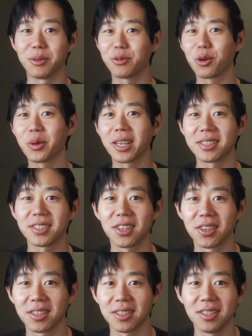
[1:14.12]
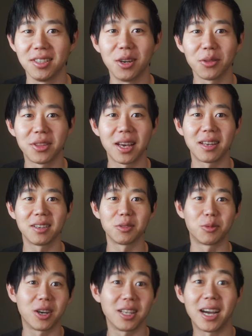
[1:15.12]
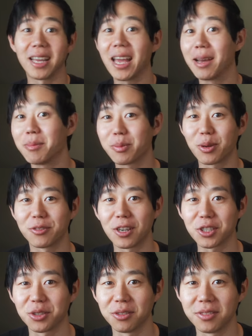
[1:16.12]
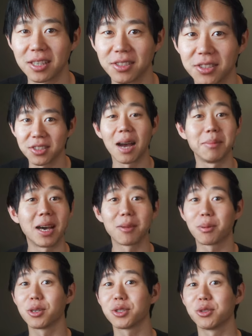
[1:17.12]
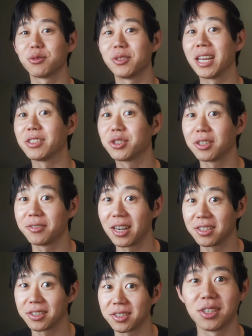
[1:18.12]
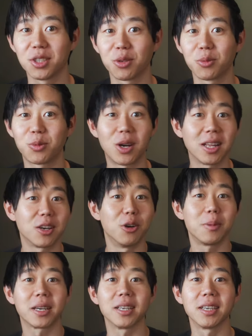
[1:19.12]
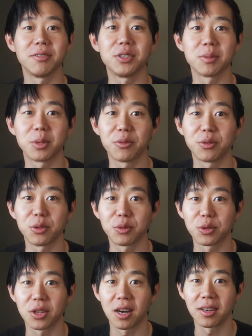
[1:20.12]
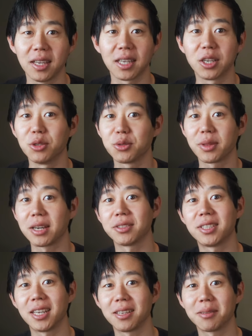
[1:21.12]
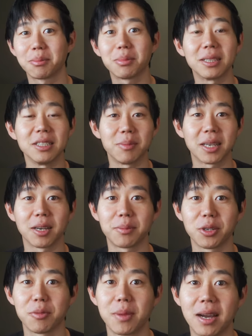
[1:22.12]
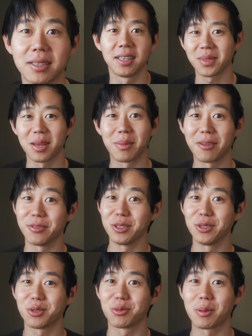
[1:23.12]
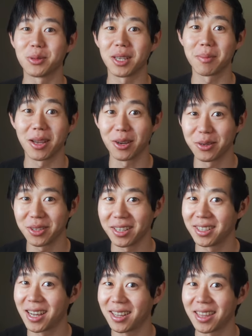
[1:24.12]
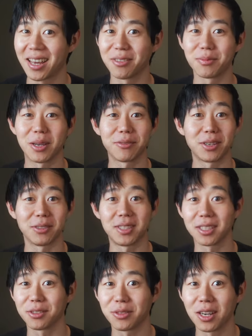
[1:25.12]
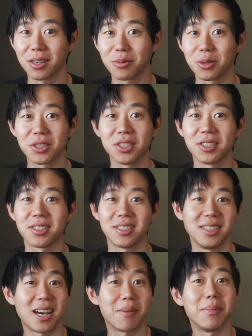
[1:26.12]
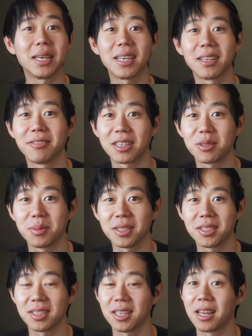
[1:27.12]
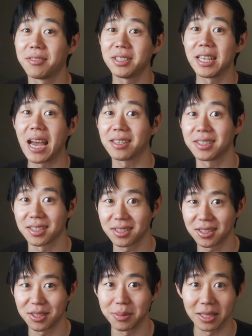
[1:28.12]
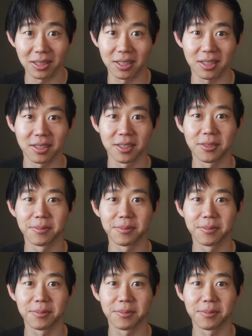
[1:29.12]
Before we get started, note that while I am a professional investor, I'm not a personal financial advisor. So while I hope I can give you some good food for thought, it goes without saying, please make up your own mind. And my views represent my own and not that of my fund SignalFire, which is not making investments in N F T assets, to be clear.